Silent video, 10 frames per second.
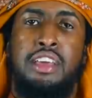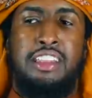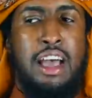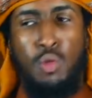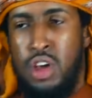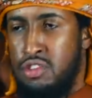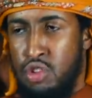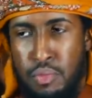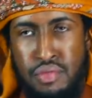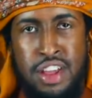That word's
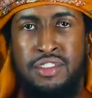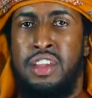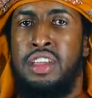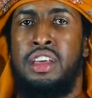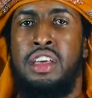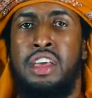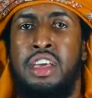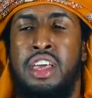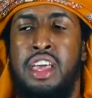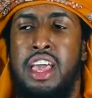not present
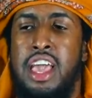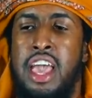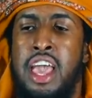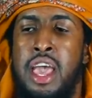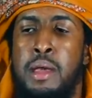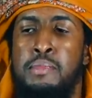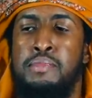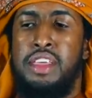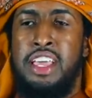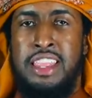
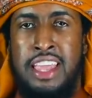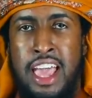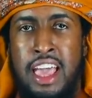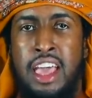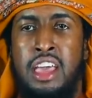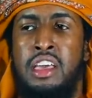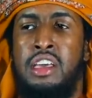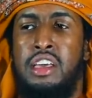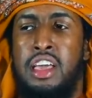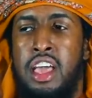um, in their
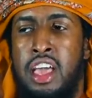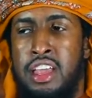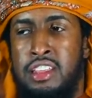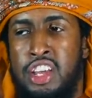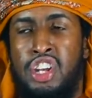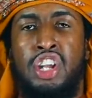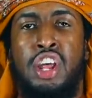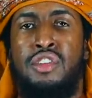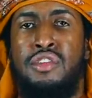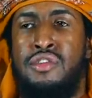uh,
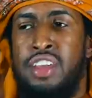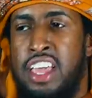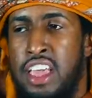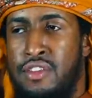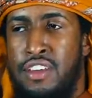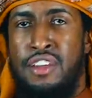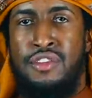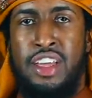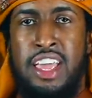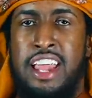dictionary. Forgive and
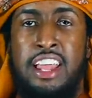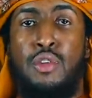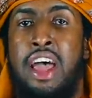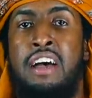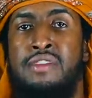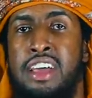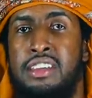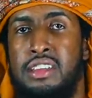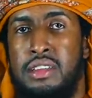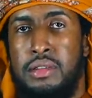forget, they don't have that.